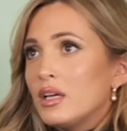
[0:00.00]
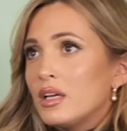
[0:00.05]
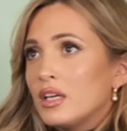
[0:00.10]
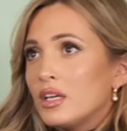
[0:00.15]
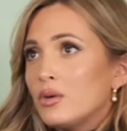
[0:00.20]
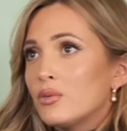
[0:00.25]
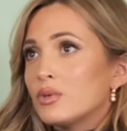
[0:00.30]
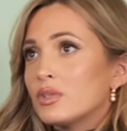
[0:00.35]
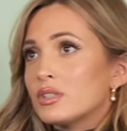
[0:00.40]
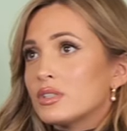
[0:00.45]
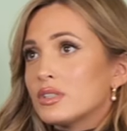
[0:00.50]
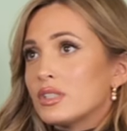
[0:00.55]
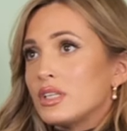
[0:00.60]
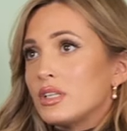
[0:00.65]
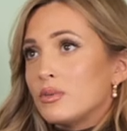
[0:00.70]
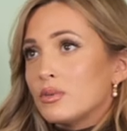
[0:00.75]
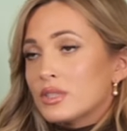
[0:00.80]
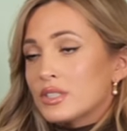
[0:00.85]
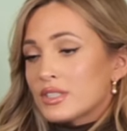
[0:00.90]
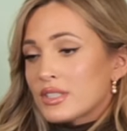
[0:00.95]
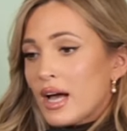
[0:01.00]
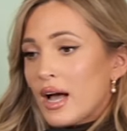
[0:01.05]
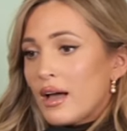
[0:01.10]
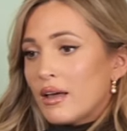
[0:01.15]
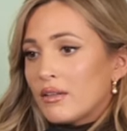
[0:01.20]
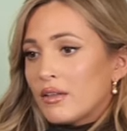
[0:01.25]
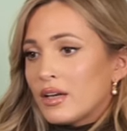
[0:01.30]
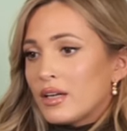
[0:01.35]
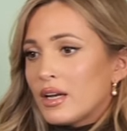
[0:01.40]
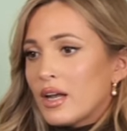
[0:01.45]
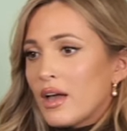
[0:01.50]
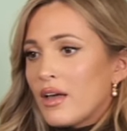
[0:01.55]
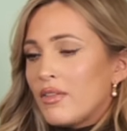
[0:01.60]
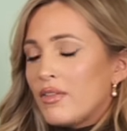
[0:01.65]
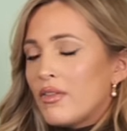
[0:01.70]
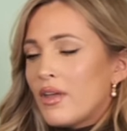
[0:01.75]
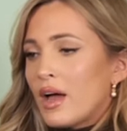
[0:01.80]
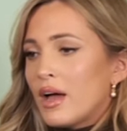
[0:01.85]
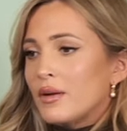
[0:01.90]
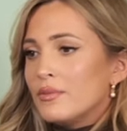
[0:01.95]
He was, he was silent.
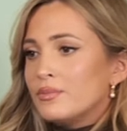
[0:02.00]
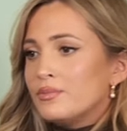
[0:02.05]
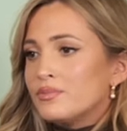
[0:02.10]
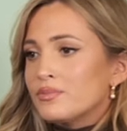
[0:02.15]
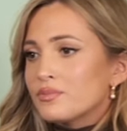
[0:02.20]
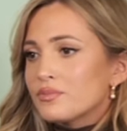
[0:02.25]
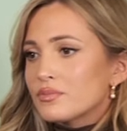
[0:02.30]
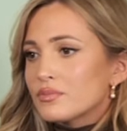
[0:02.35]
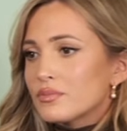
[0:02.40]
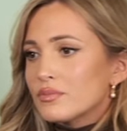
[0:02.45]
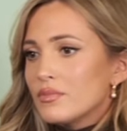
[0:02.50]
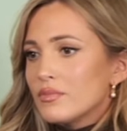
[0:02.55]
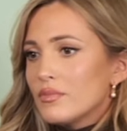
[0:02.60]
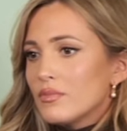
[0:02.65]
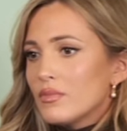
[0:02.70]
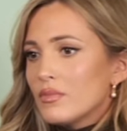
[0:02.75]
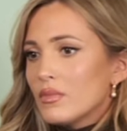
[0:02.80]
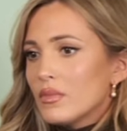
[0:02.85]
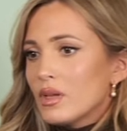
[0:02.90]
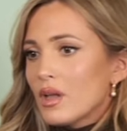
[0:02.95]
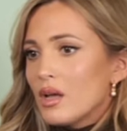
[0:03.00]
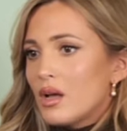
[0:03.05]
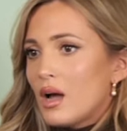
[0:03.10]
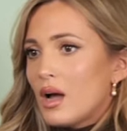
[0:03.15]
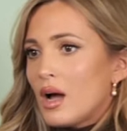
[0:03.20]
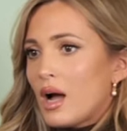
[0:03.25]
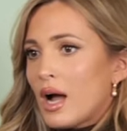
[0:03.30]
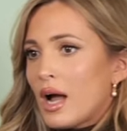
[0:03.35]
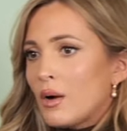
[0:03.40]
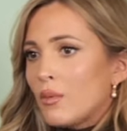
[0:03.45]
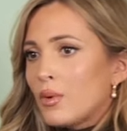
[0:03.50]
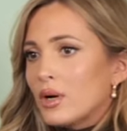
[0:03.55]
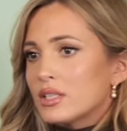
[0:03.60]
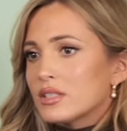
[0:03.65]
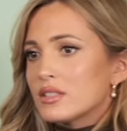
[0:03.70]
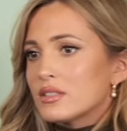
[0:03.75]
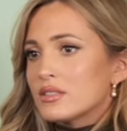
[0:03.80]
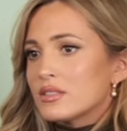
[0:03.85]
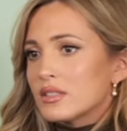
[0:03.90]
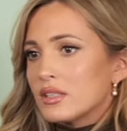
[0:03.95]
And then I
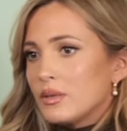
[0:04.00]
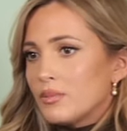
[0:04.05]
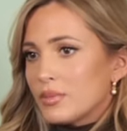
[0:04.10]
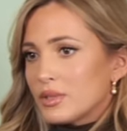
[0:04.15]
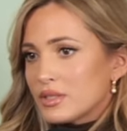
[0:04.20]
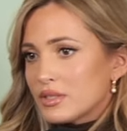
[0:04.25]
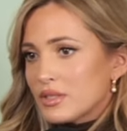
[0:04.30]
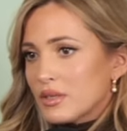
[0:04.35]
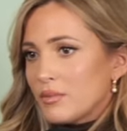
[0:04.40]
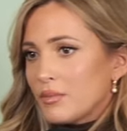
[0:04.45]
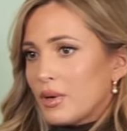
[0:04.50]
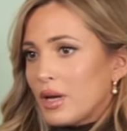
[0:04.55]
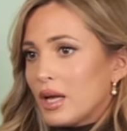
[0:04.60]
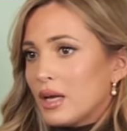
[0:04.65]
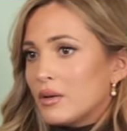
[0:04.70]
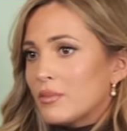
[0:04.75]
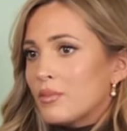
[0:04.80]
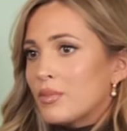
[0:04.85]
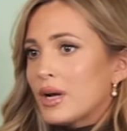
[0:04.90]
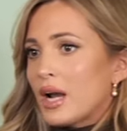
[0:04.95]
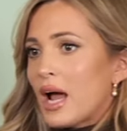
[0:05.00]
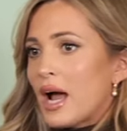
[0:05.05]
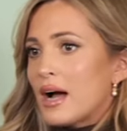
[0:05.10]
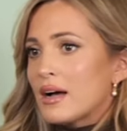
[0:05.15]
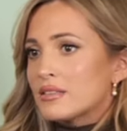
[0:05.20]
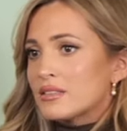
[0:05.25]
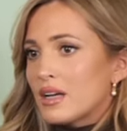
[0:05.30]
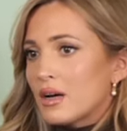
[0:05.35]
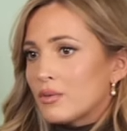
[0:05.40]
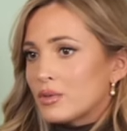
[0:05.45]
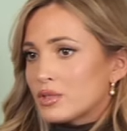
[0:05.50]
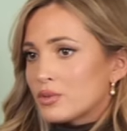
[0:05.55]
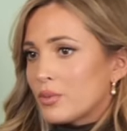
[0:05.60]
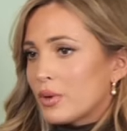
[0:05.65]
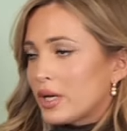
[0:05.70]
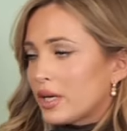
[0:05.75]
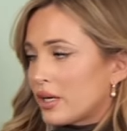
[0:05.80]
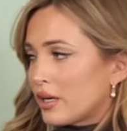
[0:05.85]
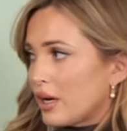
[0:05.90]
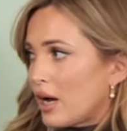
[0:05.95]
went to sleep in some pain, but as I was
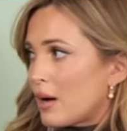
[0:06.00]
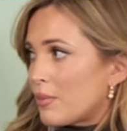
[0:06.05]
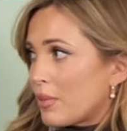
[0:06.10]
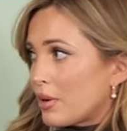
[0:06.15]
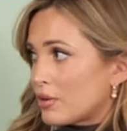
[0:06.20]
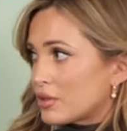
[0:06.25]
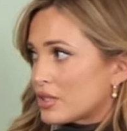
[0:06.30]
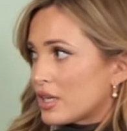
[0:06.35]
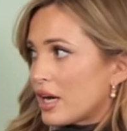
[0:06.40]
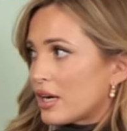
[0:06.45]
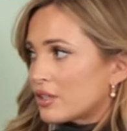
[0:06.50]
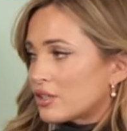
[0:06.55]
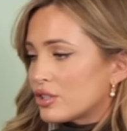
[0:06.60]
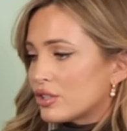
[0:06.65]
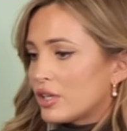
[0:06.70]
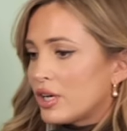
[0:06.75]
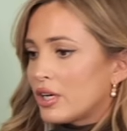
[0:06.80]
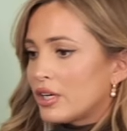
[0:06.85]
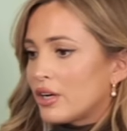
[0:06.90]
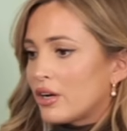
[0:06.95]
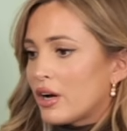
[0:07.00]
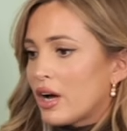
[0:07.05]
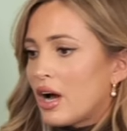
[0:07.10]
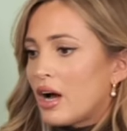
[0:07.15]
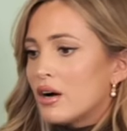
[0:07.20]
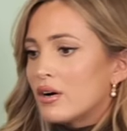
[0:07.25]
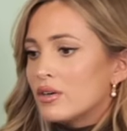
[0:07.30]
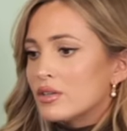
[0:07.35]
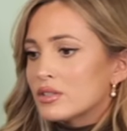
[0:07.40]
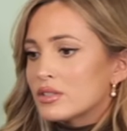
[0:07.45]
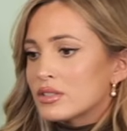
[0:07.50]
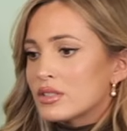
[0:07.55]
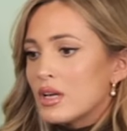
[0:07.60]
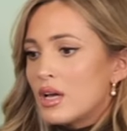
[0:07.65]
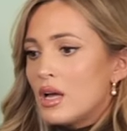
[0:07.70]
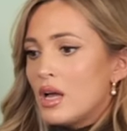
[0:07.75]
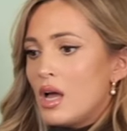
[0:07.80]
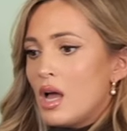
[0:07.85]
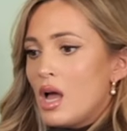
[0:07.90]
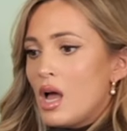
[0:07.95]
waking up, I was actually at your house
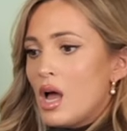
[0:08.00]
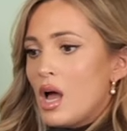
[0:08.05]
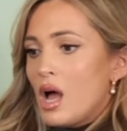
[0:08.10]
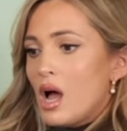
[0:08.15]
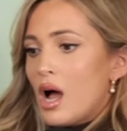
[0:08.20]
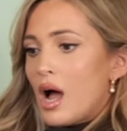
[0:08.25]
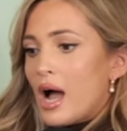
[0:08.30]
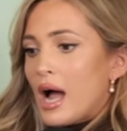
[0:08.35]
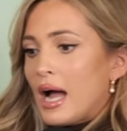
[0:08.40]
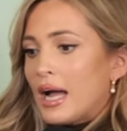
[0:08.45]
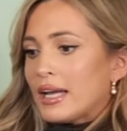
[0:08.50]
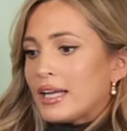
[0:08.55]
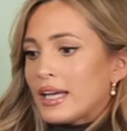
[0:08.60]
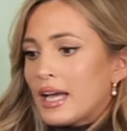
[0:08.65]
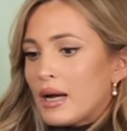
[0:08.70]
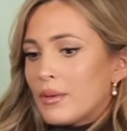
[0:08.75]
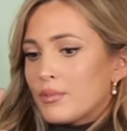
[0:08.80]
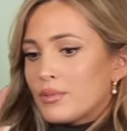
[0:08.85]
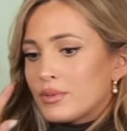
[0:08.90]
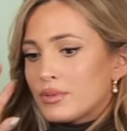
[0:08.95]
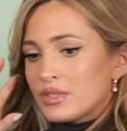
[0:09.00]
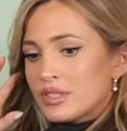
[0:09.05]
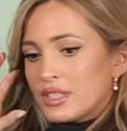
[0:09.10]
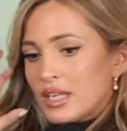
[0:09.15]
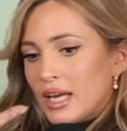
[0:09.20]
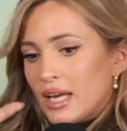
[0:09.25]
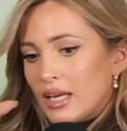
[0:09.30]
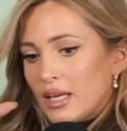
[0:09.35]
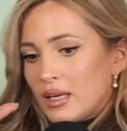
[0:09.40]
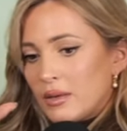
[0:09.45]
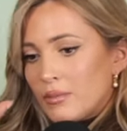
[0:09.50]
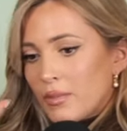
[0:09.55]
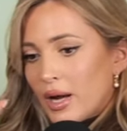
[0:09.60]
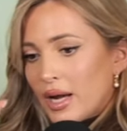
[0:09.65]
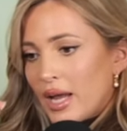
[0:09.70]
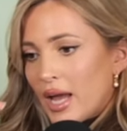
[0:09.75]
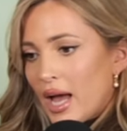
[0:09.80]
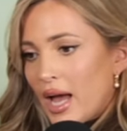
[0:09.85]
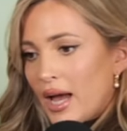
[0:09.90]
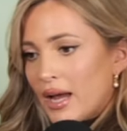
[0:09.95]
I kept saying in
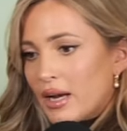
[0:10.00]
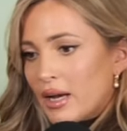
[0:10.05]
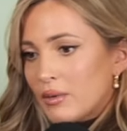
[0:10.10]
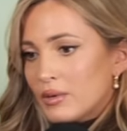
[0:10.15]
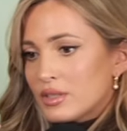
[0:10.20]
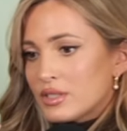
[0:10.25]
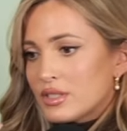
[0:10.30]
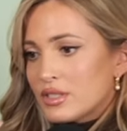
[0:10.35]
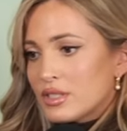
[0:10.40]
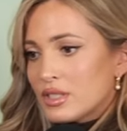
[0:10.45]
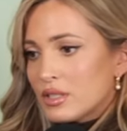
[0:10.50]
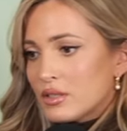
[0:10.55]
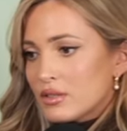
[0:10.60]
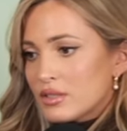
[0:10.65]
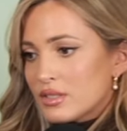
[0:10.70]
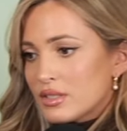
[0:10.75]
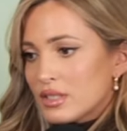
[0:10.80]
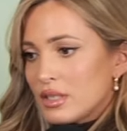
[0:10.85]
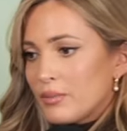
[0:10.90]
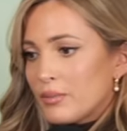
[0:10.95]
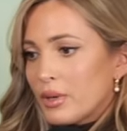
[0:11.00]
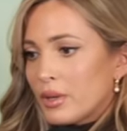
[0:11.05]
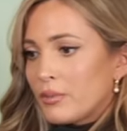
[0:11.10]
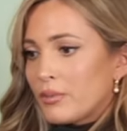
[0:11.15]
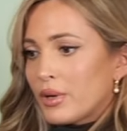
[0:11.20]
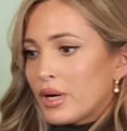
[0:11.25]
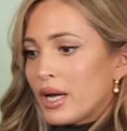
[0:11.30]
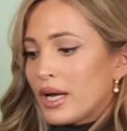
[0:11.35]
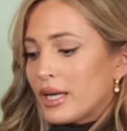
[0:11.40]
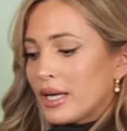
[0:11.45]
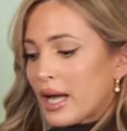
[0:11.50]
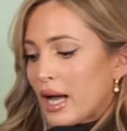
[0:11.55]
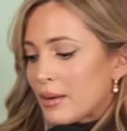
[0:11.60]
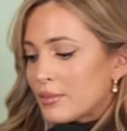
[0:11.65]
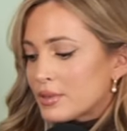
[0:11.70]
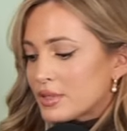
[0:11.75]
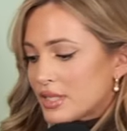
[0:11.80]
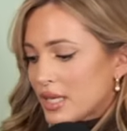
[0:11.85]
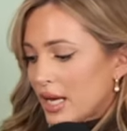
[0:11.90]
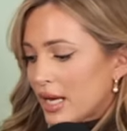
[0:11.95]
my head, I was still sleeping, but I
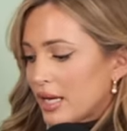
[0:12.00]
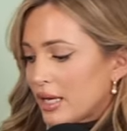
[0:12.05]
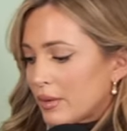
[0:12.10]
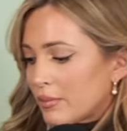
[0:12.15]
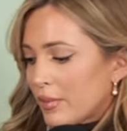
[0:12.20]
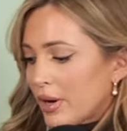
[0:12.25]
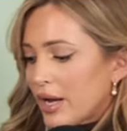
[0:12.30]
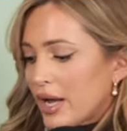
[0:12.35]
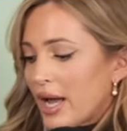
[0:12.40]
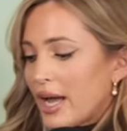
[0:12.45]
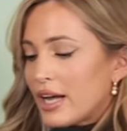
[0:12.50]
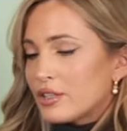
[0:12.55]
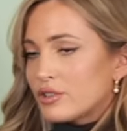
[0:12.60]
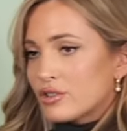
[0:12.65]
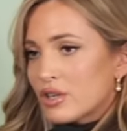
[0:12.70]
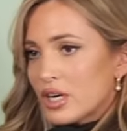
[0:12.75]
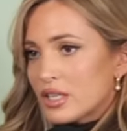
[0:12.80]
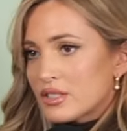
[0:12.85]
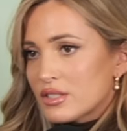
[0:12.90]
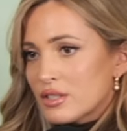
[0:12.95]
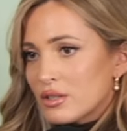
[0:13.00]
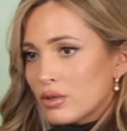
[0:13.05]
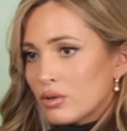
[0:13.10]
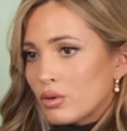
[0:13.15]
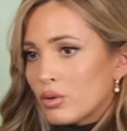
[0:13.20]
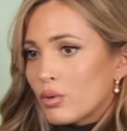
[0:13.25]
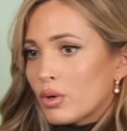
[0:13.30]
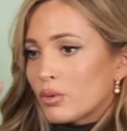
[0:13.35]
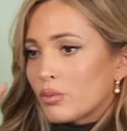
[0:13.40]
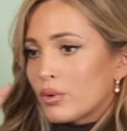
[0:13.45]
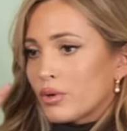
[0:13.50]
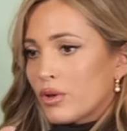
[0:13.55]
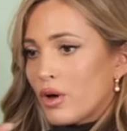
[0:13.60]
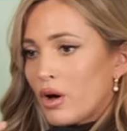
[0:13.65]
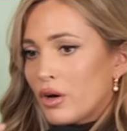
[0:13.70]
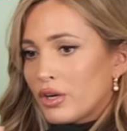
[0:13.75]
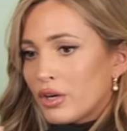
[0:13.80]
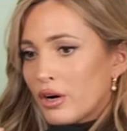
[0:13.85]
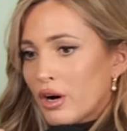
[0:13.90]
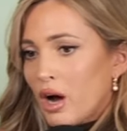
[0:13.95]
kept saying in my head, trust in the Lord with
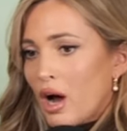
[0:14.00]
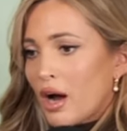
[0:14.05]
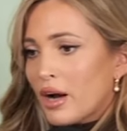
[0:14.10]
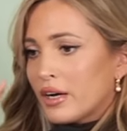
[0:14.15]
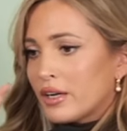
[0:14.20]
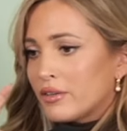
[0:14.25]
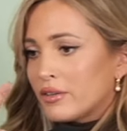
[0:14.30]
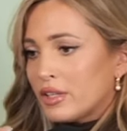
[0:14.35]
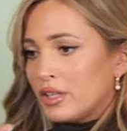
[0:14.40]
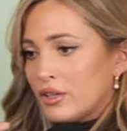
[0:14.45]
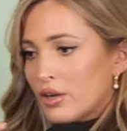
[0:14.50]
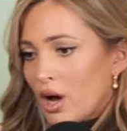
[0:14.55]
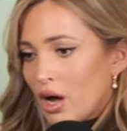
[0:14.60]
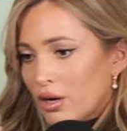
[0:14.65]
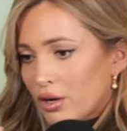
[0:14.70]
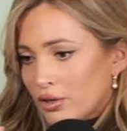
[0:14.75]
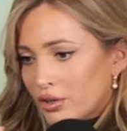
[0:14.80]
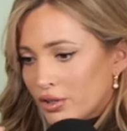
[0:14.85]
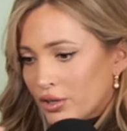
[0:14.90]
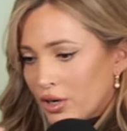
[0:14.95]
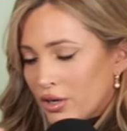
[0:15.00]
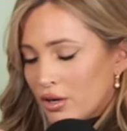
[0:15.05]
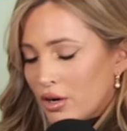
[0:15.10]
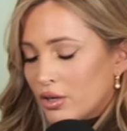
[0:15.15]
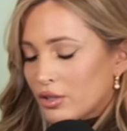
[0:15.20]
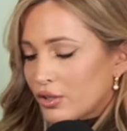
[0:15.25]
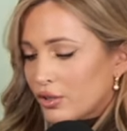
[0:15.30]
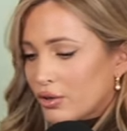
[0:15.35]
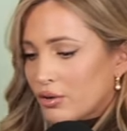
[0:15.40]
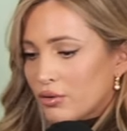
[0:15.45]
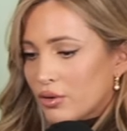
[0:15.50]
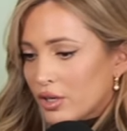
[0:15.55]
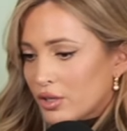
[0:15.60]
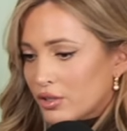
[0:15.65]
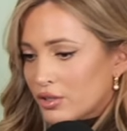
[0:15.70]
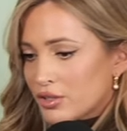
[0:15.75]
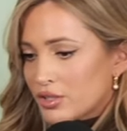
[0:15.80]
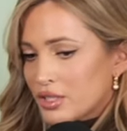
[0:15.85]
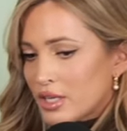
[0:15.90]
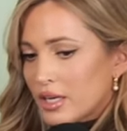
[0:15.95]
all your heart and lean not on your on your own
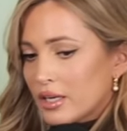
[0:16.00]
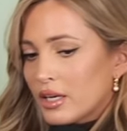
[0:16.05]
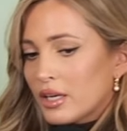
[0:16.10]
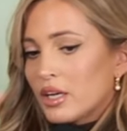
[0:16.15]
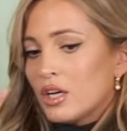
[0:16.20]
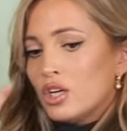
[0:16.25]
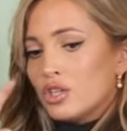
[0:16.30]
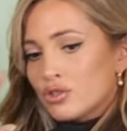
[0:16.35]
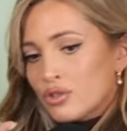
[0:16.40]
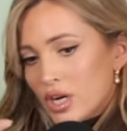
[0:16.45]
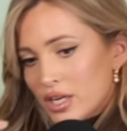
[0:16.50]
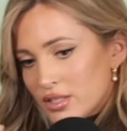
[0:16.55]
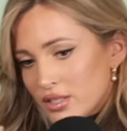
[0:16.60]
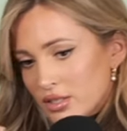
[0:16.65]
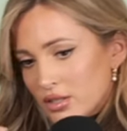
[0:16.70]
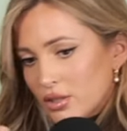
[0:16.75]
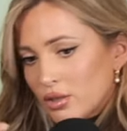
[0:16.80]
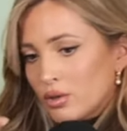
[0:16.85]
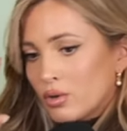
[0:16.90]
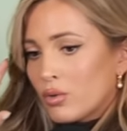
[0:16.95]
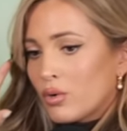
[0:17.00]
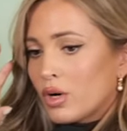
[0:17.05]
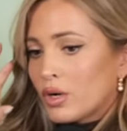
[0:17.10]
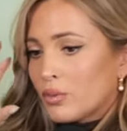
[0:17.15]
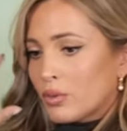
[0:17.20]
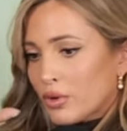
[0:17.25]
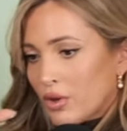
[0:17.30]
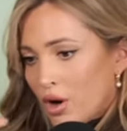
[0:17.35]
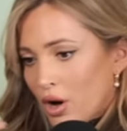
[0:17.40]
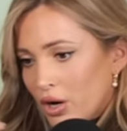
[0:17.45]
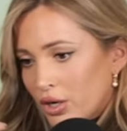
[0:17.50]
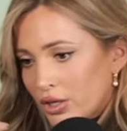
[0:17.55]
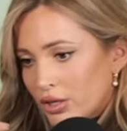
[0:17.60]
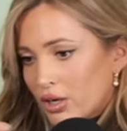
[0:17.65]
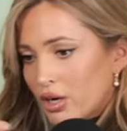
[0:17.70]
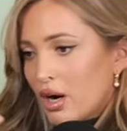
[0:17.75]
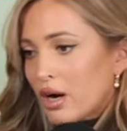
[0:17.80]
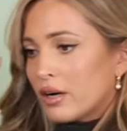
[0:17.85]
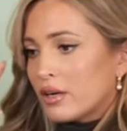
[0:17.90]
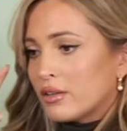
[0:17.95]
understanding. Trust in the Lord with all
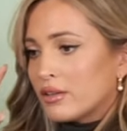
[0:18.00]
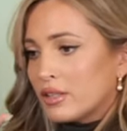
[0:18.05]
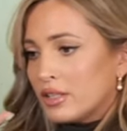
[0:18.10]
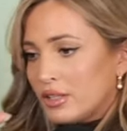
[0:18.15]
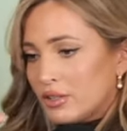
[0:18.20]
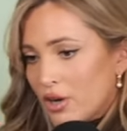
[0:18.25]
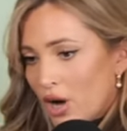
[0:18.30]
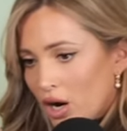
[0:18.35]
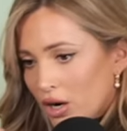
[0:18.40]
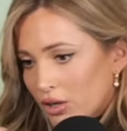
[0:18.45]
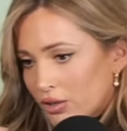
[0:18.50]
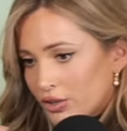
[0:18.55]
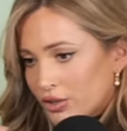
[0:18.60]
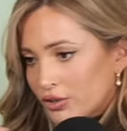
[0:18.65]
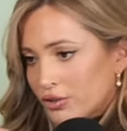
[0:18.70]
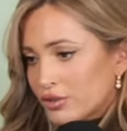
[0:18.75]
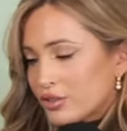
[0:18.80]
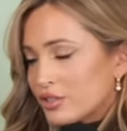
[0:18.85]
your heart and lean not on your